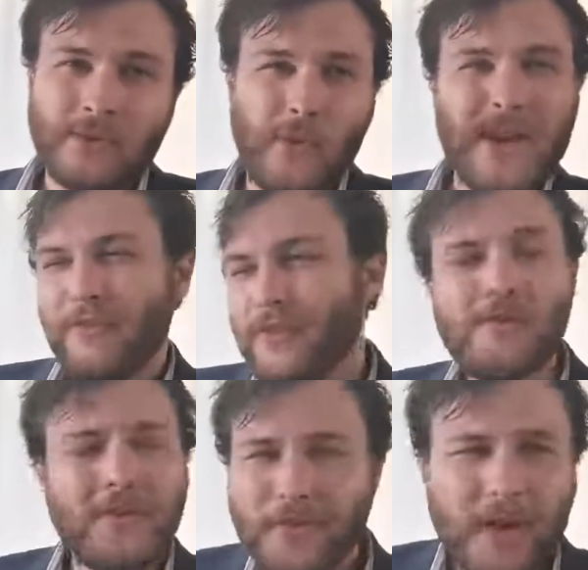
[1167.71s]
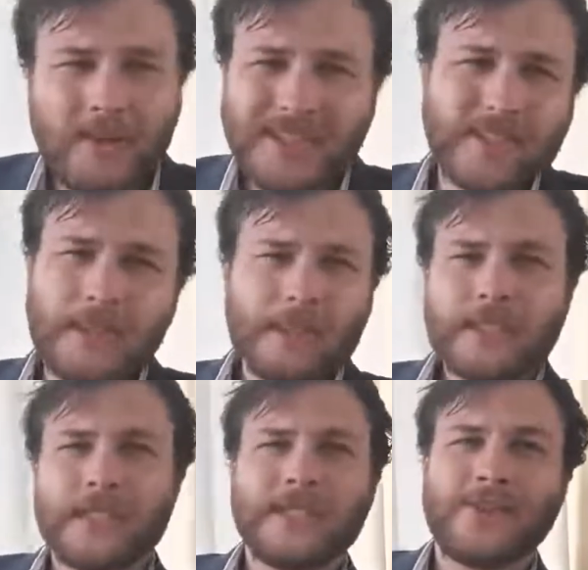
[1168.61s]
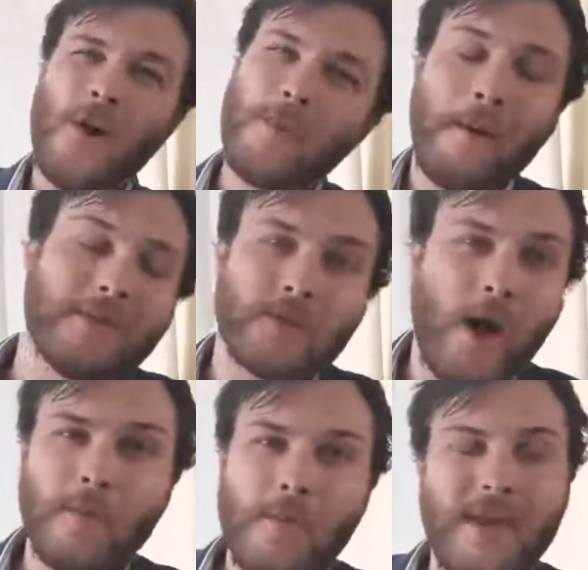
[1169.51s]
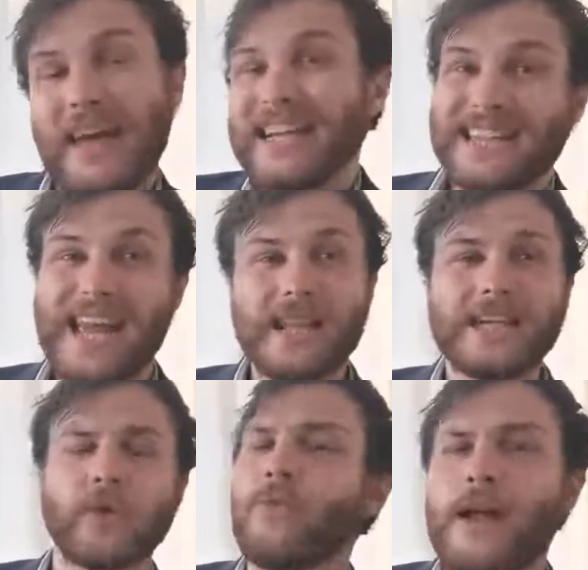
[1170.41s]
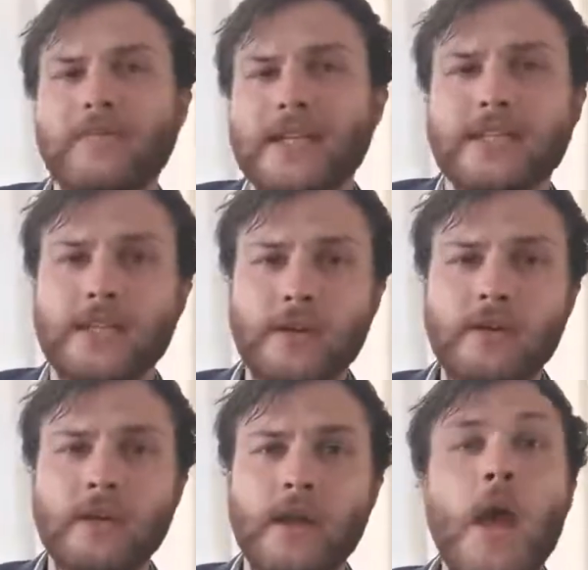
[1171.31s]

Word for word: read a few news articles, talk about the drama a bit, that's it. That's all Ralph has to do.